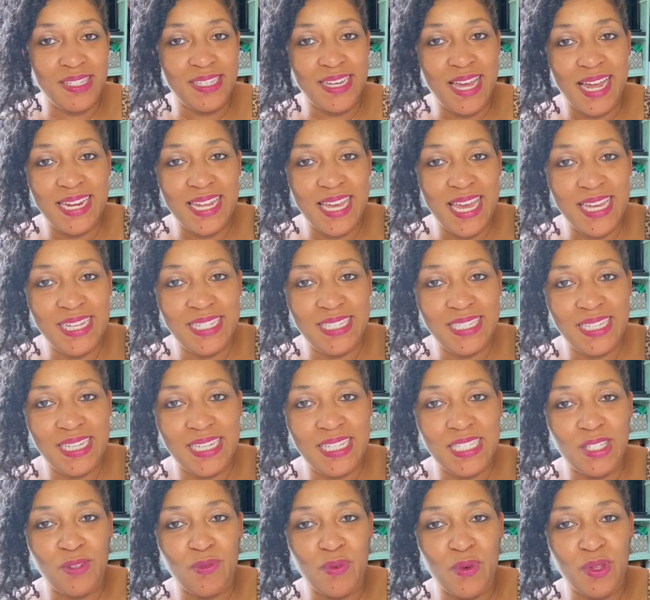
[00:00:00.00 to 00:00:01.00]
98
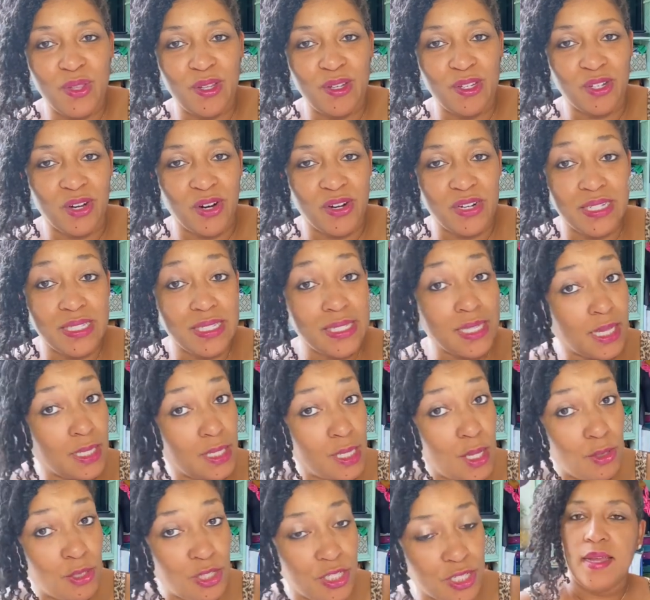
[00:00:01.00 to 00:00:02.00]
cents for the Jergens
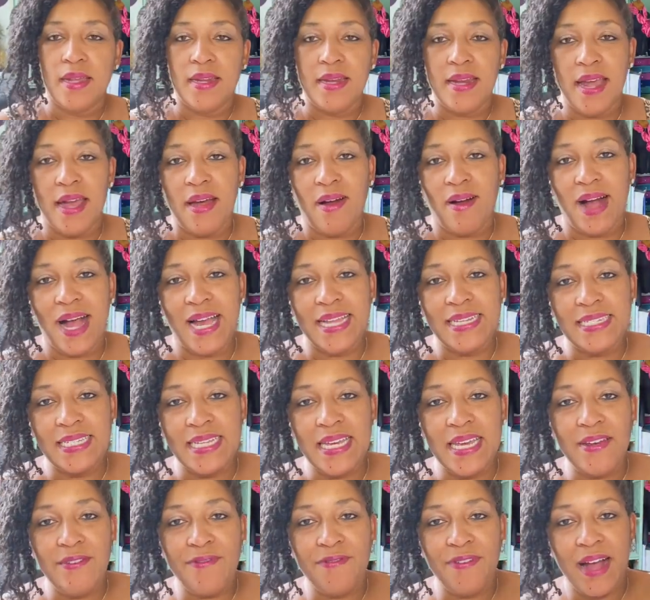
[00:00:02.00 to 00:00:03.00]
lotion. Now I
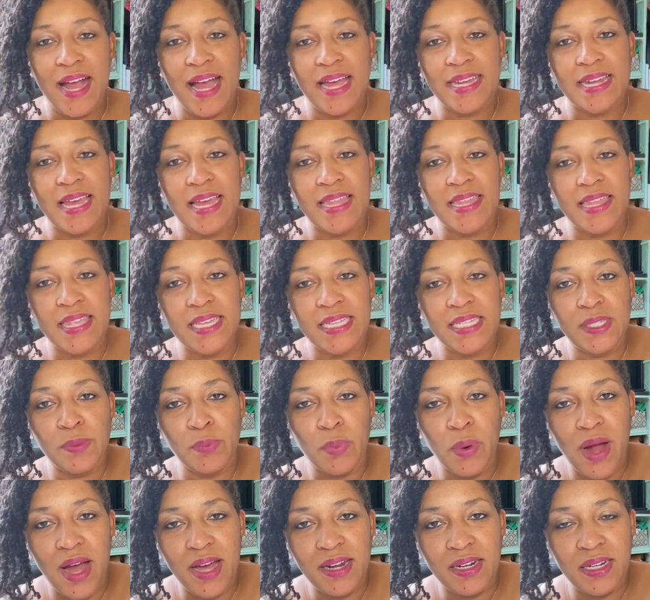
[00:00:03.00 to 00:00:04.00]
did find this
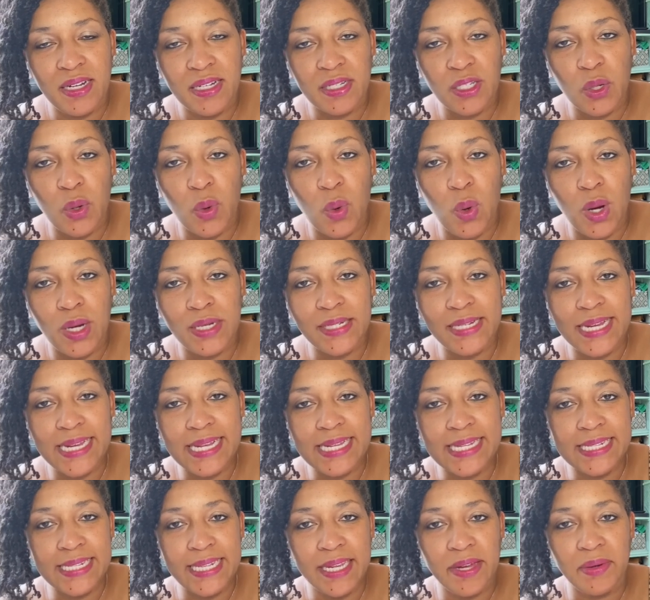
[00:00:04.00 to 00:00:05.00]
product on
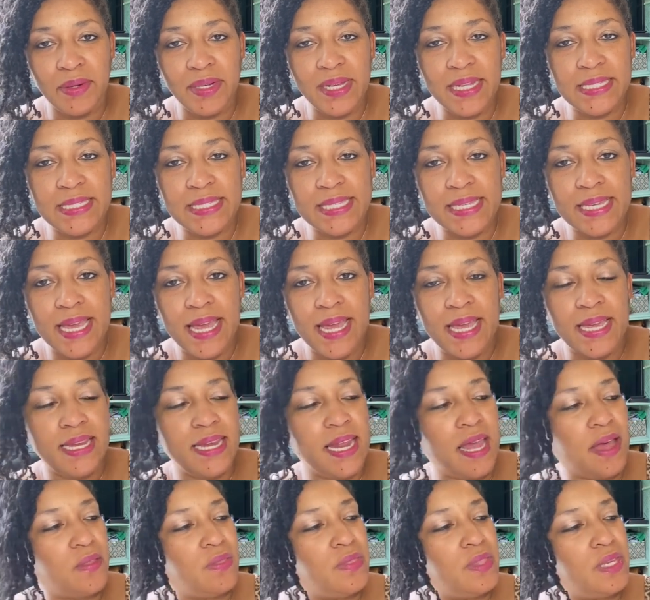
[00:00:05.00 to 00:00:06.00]
clearance
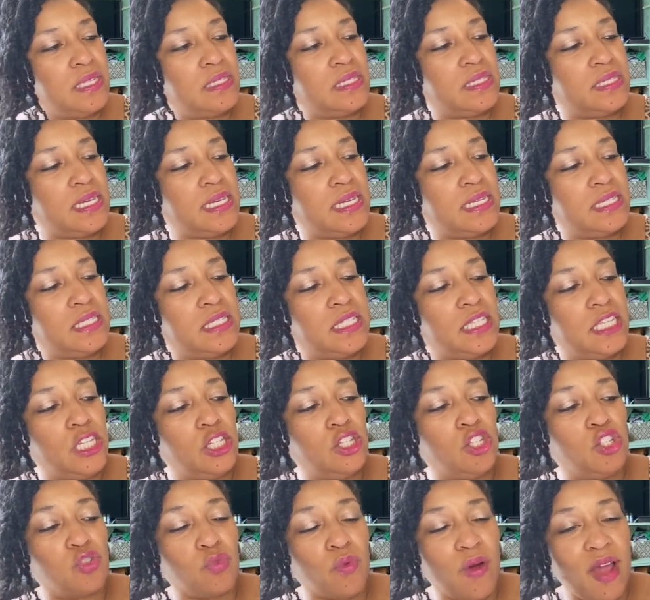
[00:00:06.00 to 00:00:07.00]
now this is the
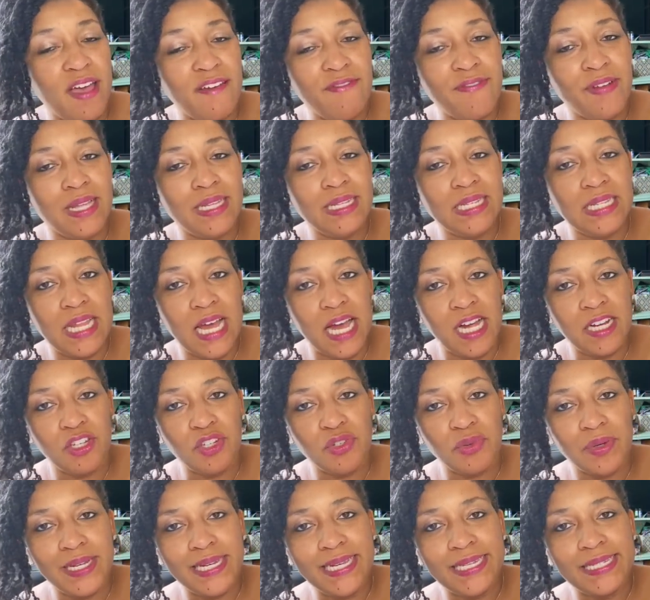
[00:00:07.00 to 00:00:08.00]
Dreft
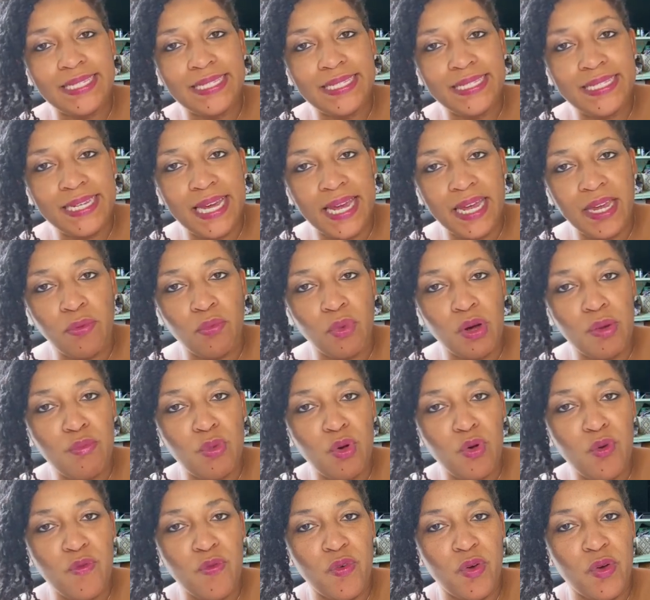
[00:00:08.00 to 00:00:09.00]
Laundry Stain
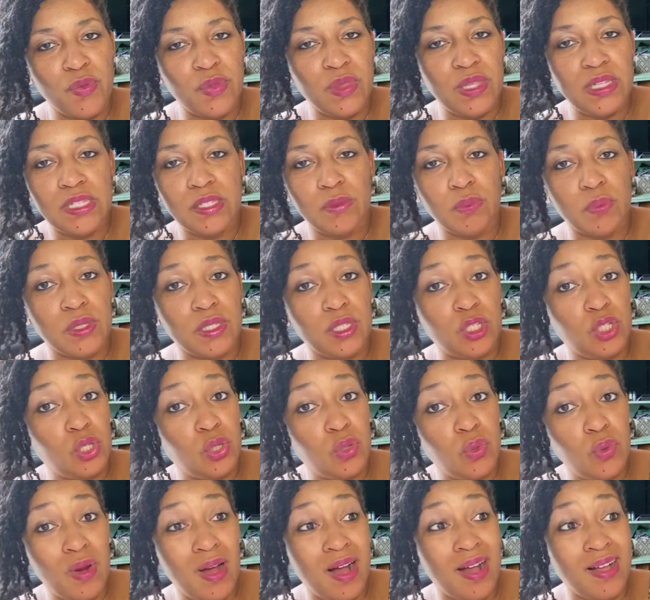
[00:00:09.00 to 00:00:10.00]
Remover. This was
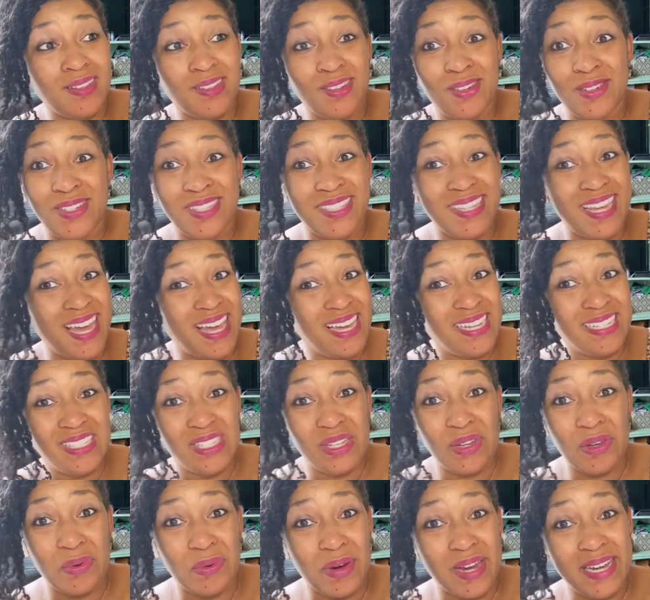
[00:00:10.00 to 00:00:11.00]
$2. That is a
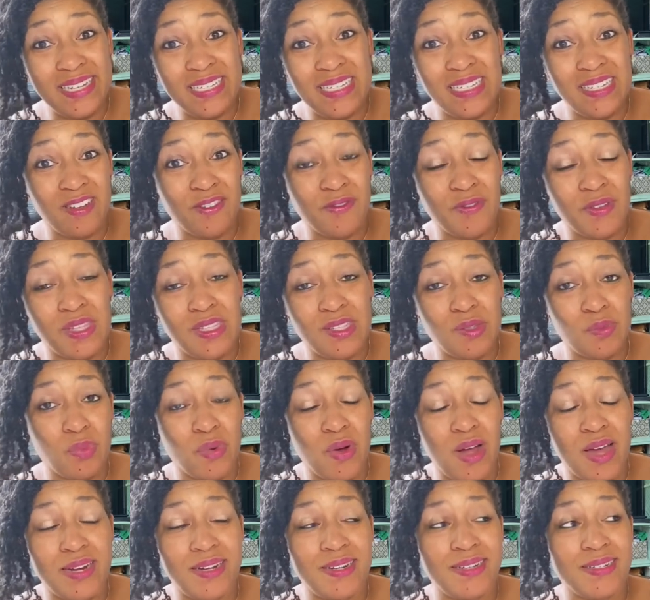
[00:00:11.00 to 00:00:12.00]
great deal for this
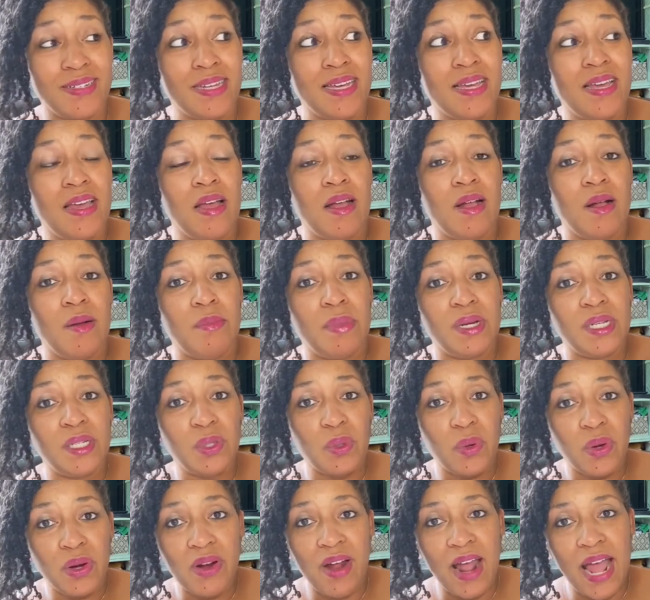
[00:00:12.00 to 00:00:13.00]
product. My
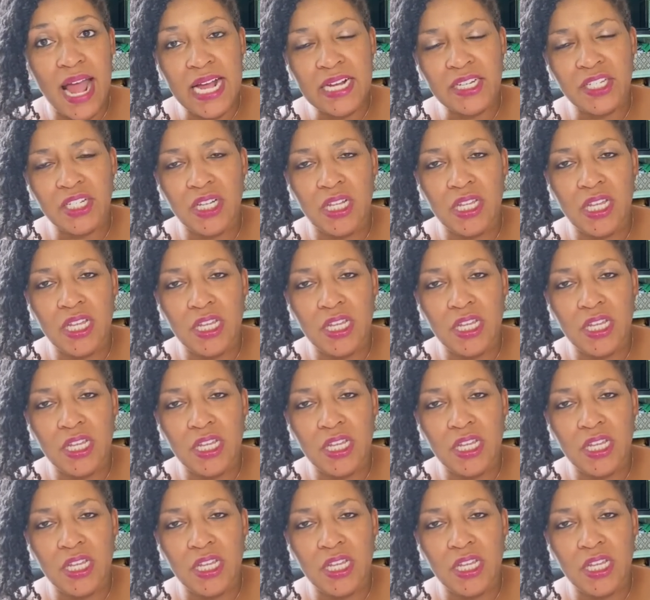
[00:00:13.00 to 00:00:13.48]
daughter actually